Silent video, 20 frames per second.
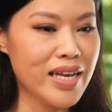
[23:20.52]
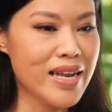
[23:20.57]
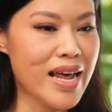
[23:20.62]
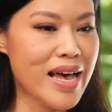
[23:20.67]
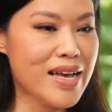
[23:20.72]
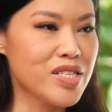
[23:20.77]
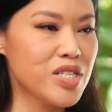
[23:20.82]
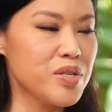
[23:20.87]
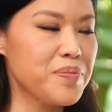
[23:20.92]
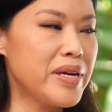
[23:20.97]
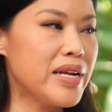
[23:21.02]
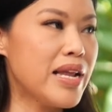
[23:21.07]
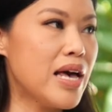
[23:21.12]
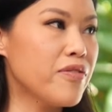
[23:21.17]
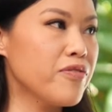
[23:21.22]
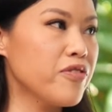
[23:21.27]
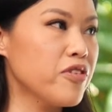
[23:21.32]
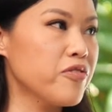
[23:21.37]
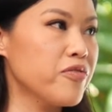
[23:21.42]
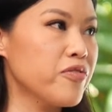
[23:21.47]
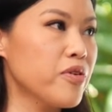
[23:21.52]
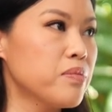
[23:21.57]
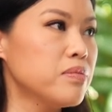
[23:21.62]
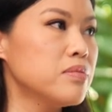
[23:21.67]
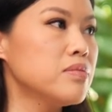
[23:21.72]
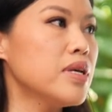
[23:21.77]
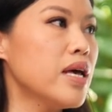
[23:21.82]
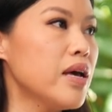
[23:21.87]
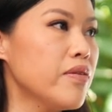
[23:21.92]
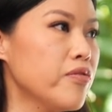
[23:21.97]
It has to be an effort
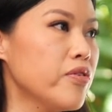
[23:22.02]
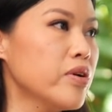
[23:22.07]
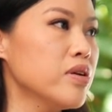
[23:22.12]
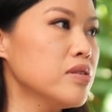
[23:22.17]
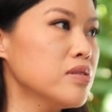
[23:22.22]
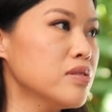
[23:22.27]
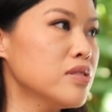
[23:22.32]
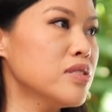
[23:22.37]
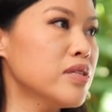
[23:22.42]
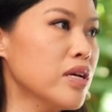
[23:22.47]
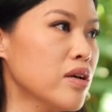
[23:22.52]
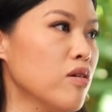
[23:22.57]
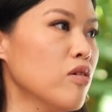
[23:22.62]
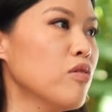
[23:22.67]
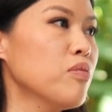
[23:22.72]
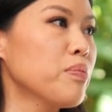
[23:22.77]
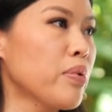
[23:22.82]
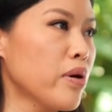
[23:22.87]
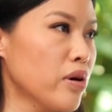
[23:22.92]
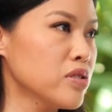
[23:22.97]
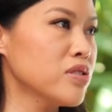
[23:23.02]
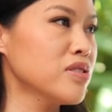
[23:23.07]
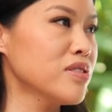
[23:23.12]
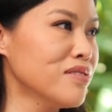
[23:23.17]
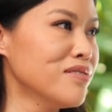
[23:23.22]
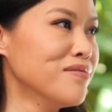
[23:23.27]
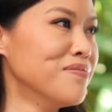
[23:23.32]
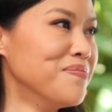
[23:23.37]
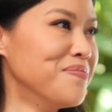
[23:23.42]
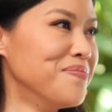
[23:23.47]
from every single
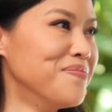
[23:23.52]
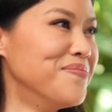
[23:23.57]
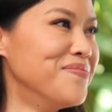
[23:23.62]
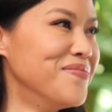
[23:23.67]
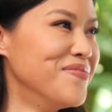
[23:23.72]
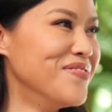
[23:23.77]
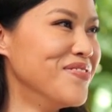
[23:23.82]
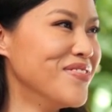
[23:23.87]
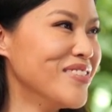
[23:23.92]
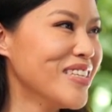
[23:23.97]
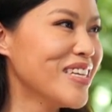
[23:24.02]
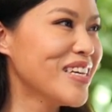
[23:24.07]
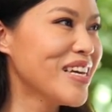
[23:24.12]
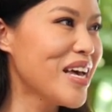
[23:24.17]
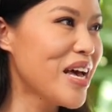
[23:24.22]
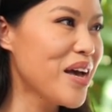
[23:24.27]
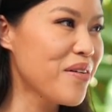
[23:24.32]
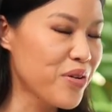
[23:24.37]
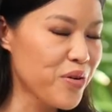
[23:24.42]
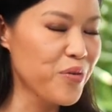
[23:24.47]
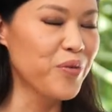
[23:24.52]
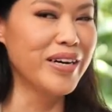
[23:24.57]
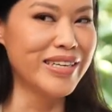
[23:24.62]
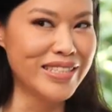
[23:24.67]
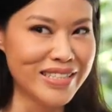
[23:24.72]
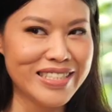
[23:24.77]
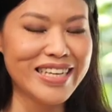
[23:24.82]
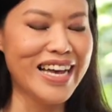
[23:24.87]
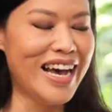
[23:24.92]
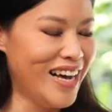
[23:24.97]
person.
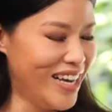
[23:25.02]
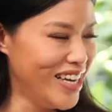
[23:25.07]
Everyone. Yeah.